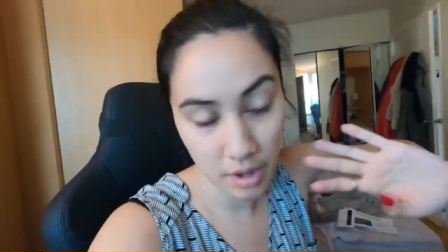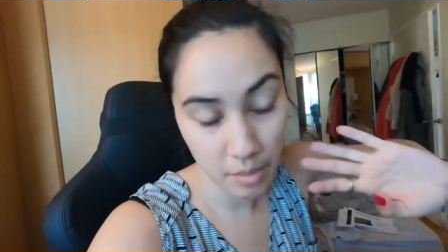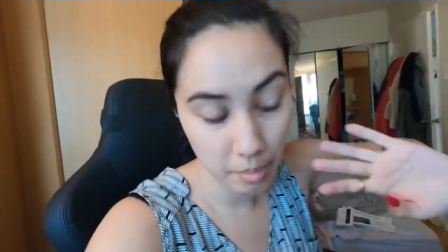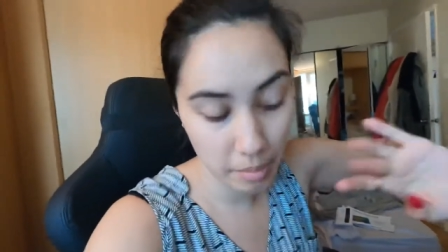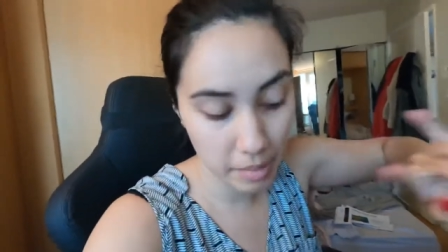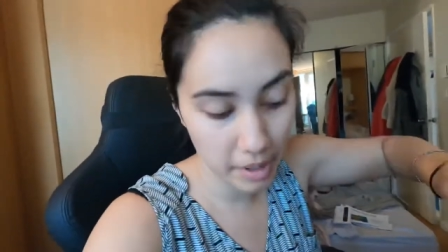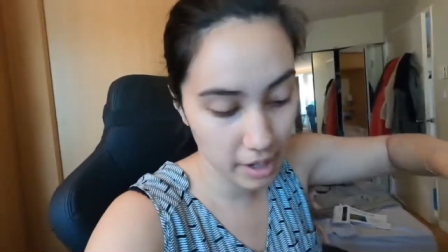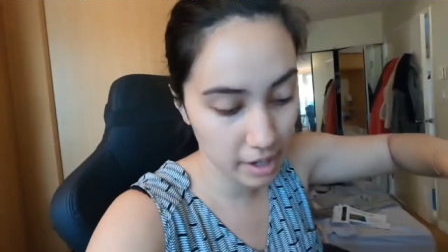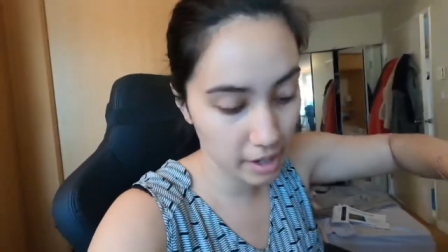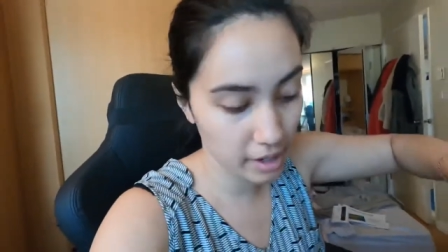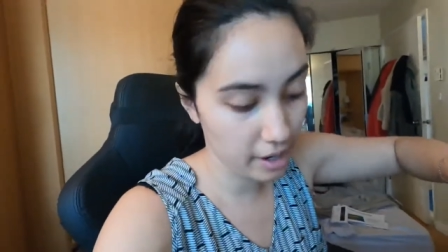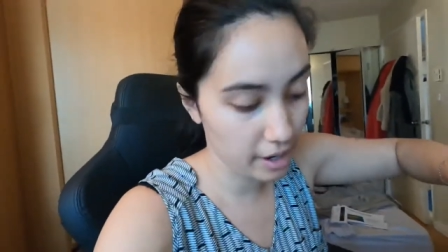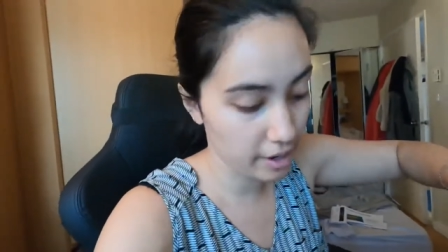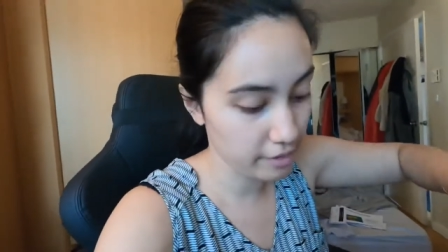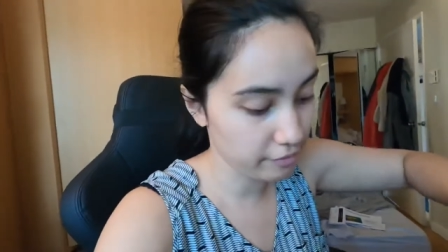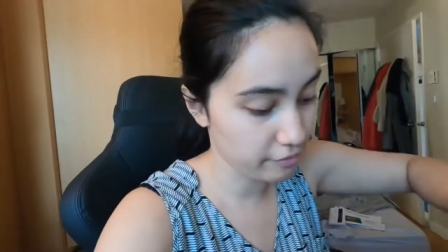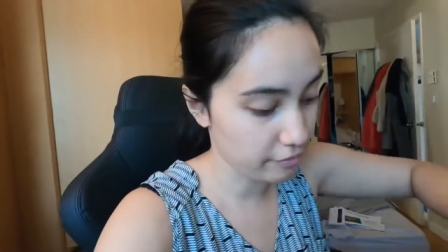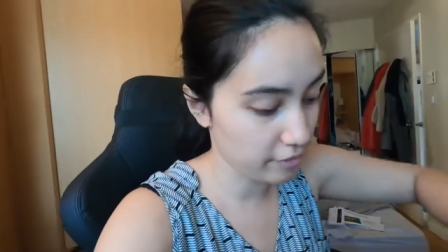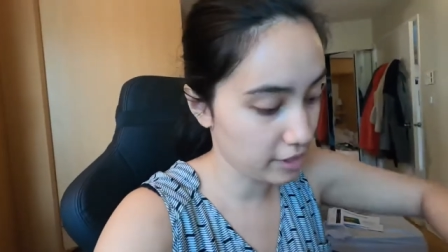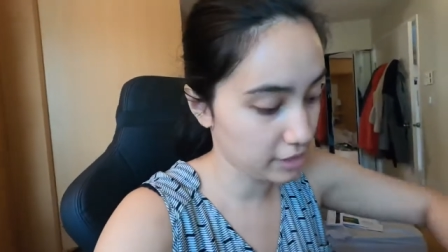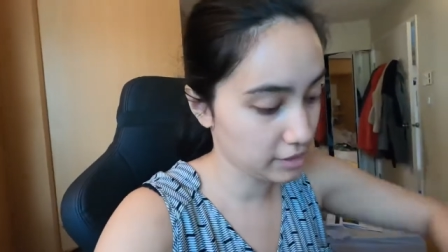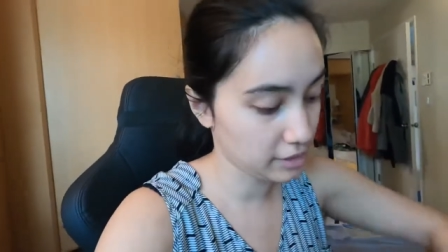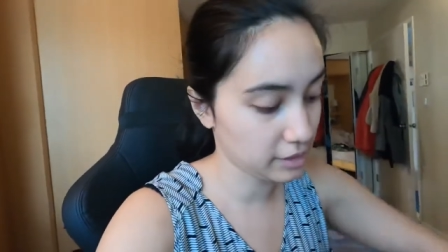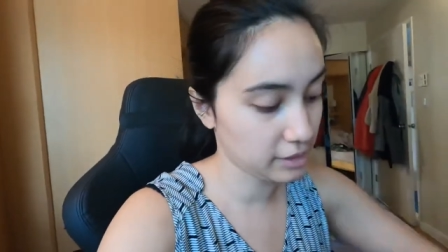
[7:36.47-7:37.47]
But I
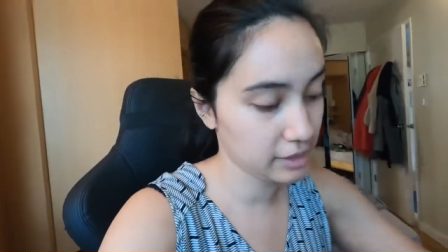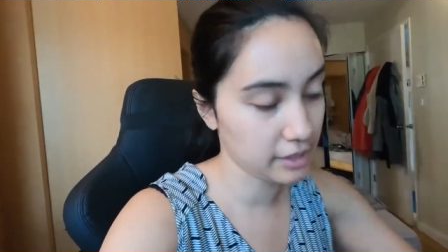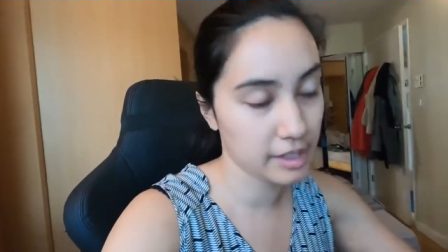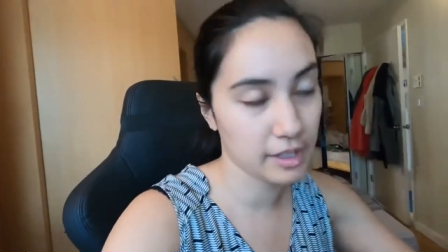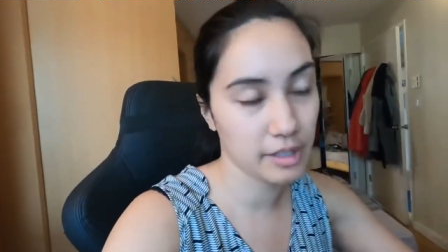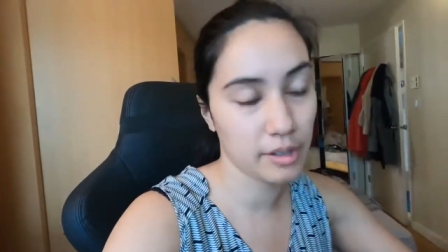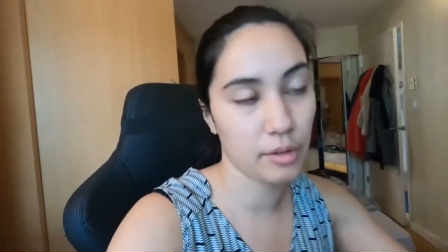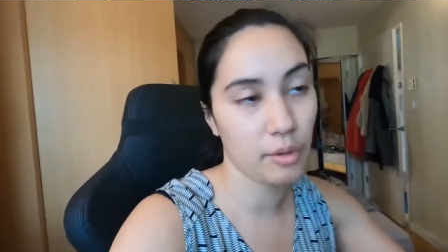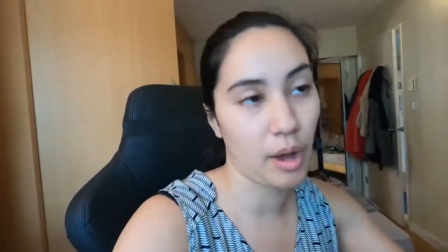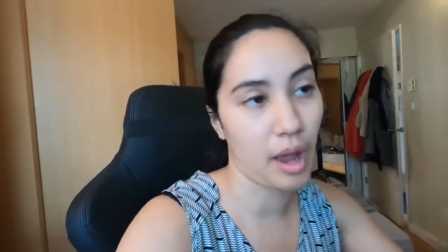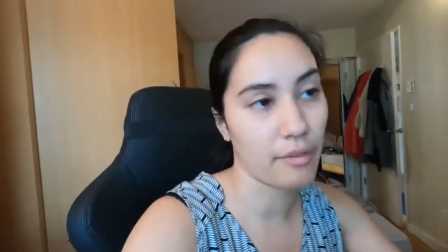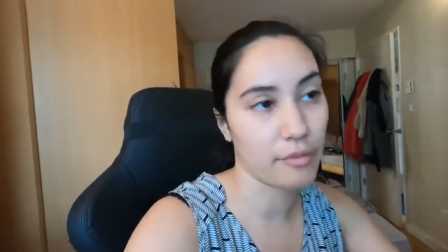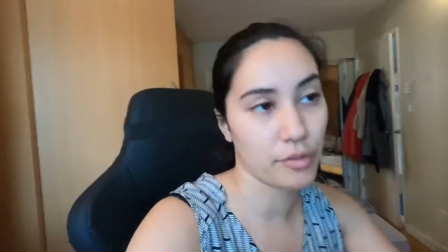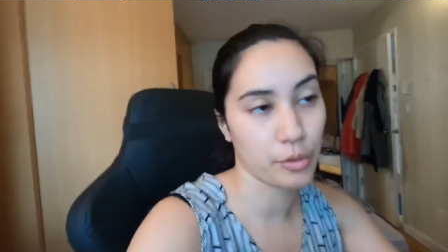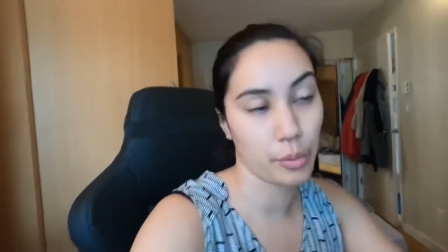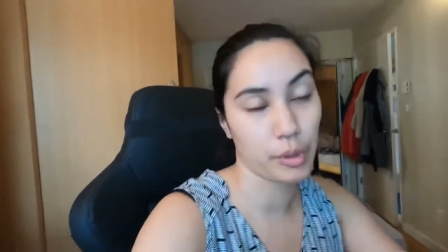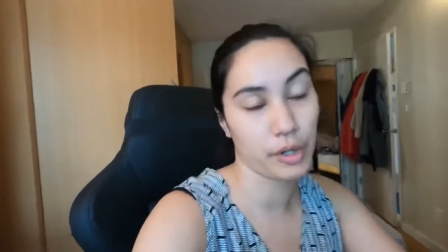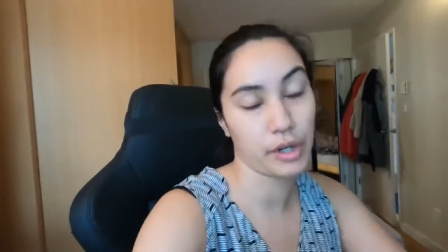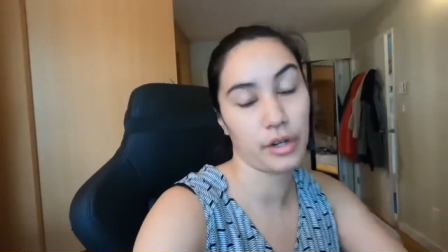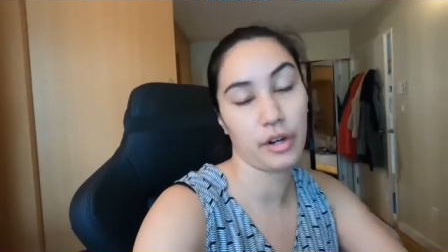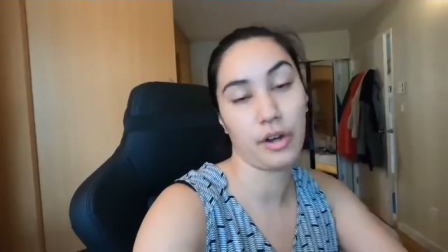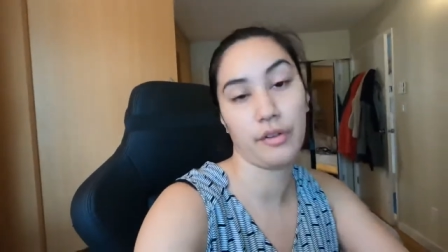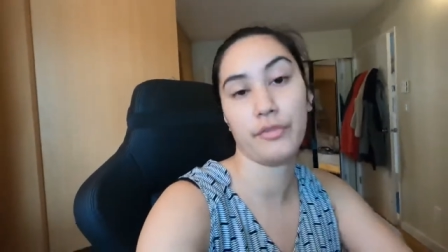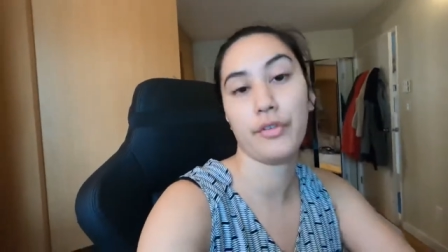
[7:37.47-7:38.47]
finally, after
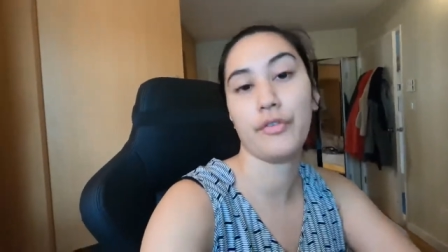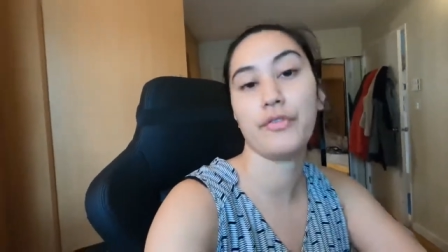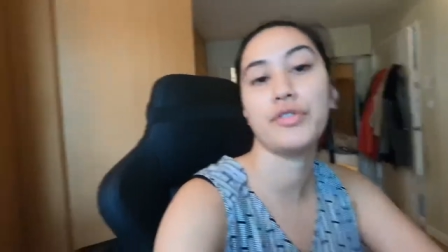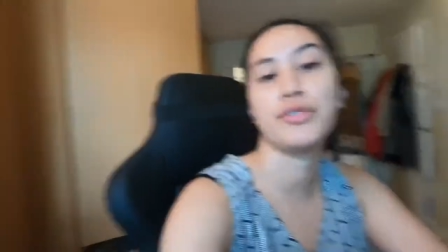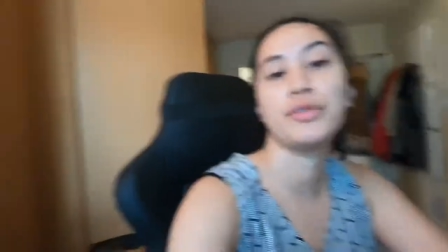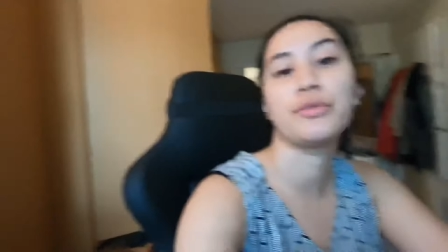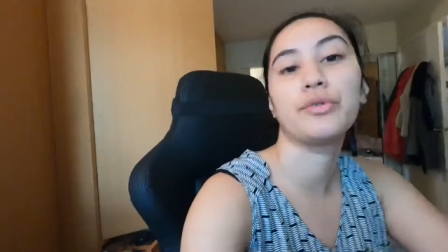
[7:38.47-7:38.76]
working off of two